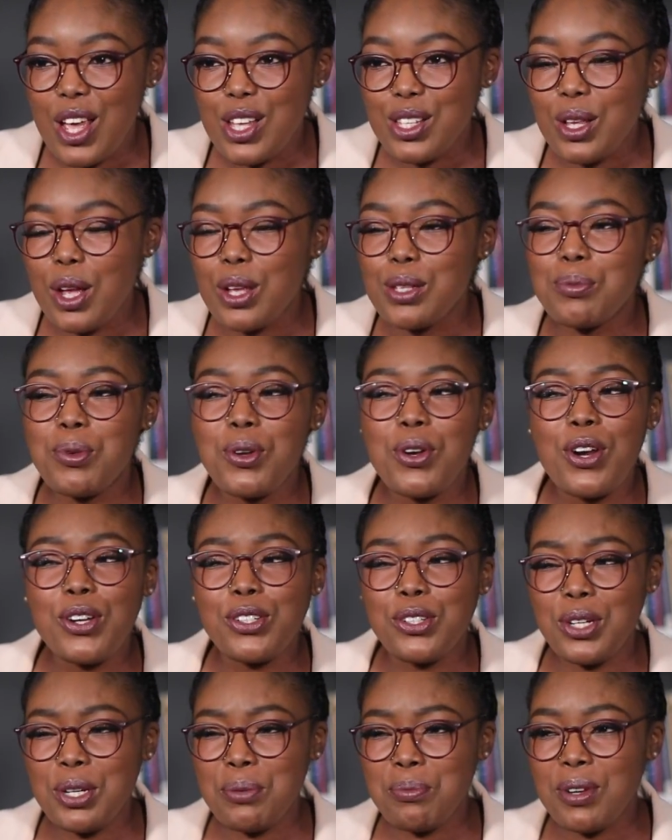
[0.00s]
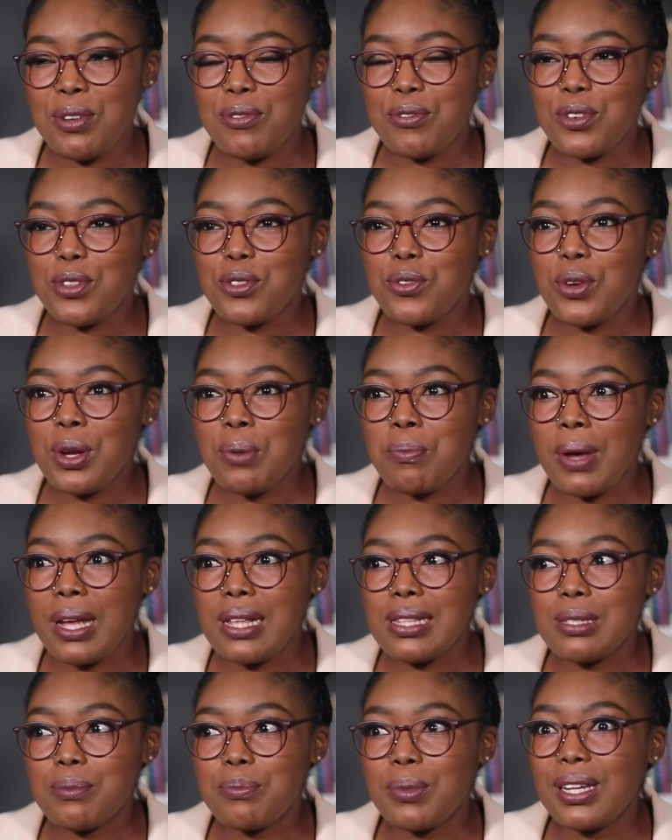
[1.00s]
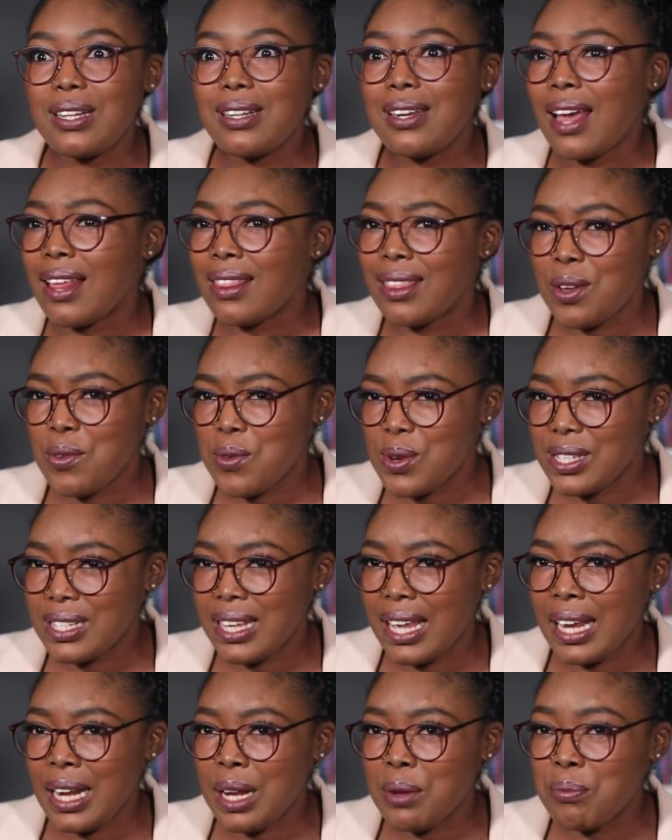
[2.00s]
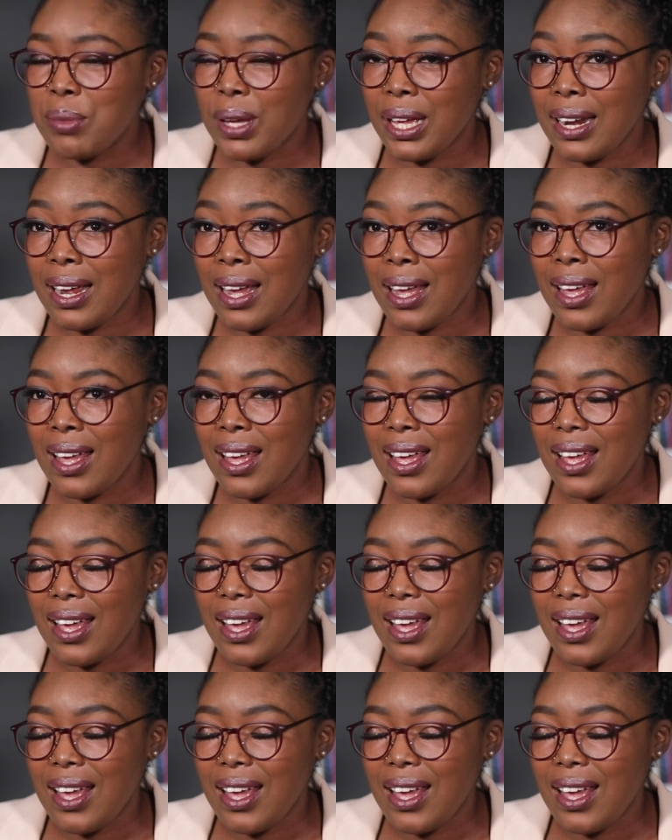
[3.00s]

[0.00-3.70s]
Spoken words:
So I was put on treatment for 3 months, but nothing was getting better.